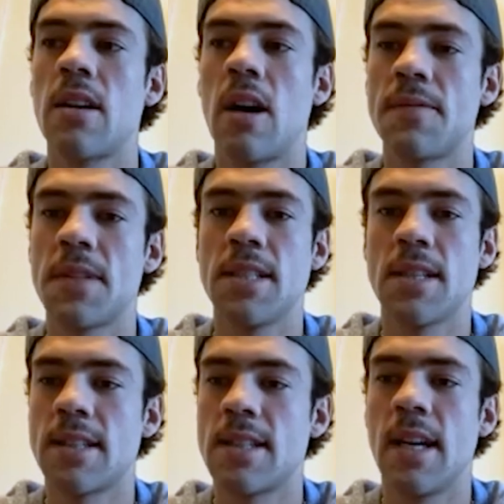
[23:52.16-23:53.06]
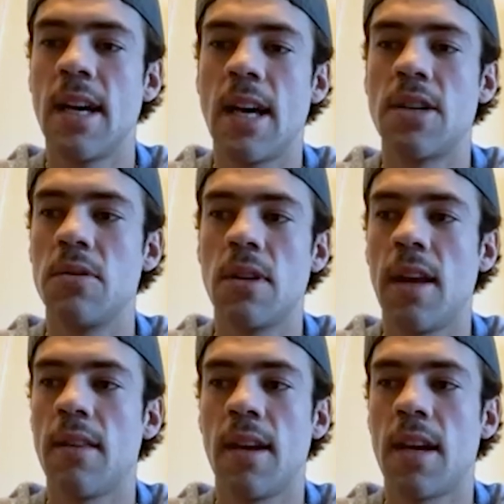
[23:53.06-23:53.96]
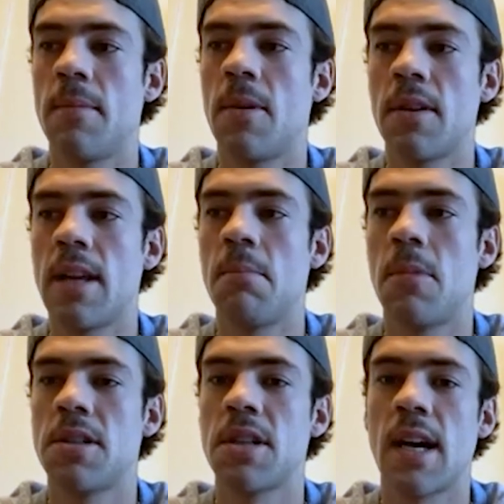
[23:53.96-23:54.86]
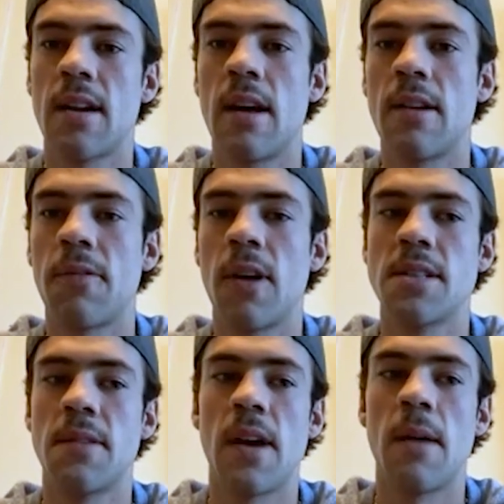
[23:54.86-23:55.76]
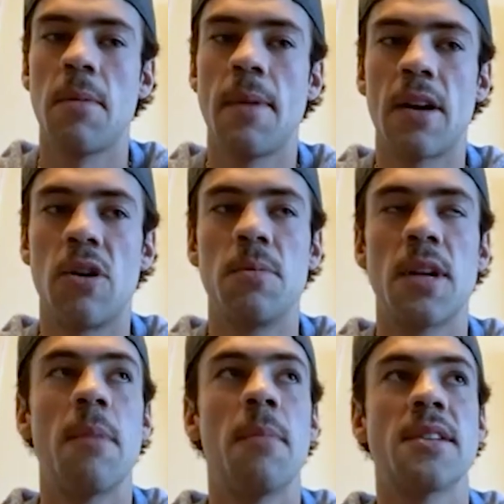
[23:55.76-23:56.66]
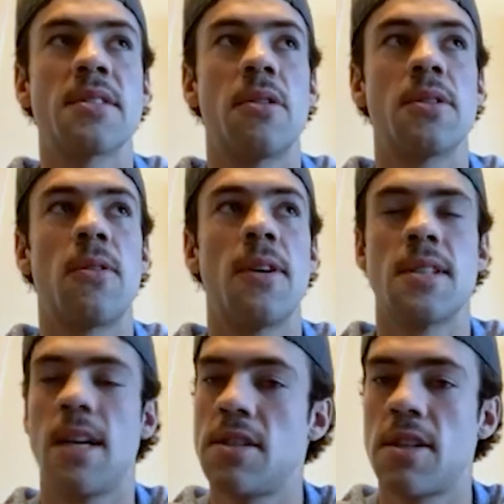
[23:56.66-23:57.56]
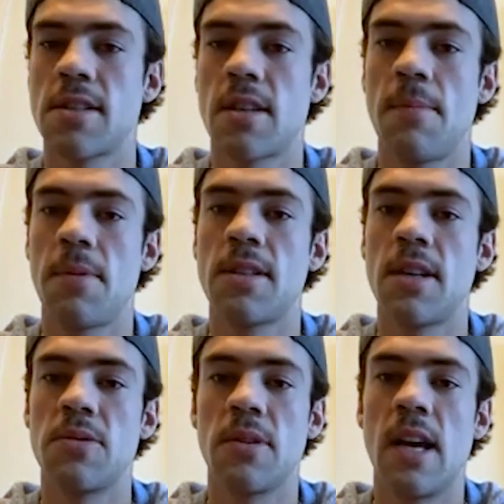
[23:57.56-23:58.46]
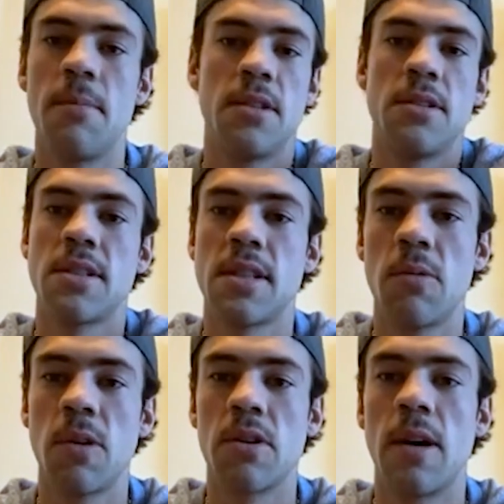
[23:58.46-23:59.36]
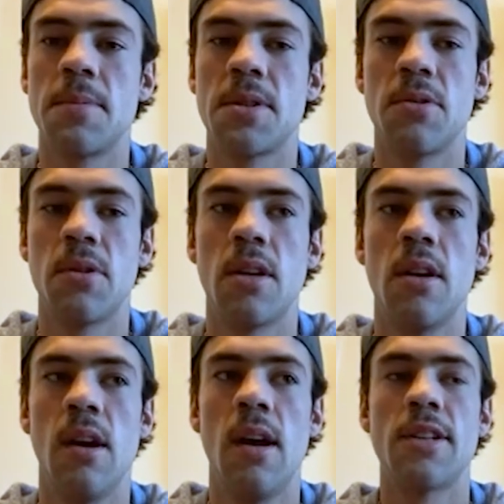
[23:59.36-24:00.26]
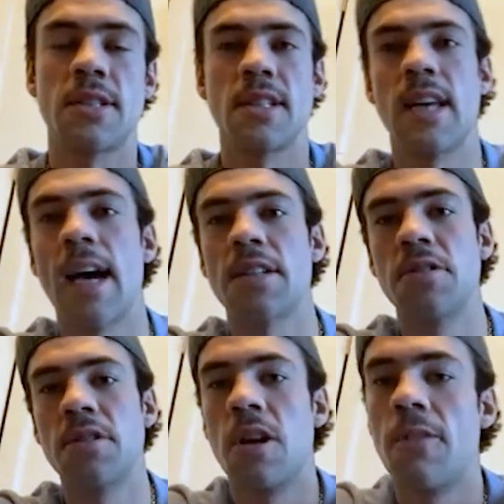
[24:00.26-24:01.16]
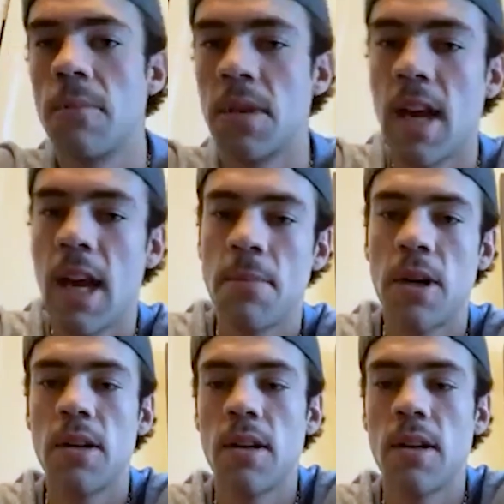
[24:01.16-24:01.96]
on off days like today, I don't like thinking about it that much. I got a lot of friends and family back home that I miss. So it's always nice just keeping in touch with them and just seeing what they're up to and just detaching yourself from the game. But